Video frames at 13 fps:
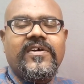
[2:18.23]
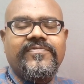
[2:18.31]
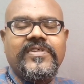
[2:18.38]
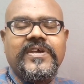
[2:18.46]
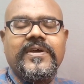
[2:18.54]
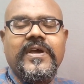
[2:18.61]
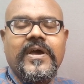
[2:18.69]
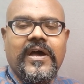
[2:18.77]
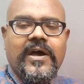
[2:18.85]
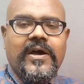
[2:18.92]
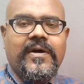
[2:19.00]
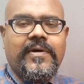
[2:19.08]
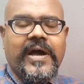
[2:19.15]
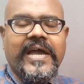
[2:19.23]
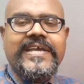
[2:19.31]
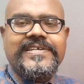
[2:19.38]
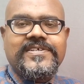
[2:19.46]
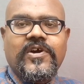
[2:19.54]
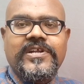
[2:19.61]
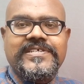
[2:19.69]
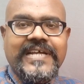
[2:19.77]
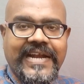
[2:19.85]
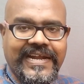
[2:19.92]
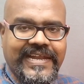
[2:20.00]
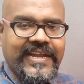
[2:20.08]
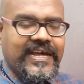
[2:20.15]
of the eye is called as
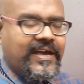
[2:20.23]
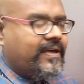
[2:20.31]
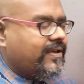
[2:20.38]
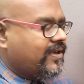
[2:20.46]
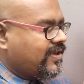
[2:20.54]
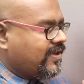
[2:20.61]
the retina.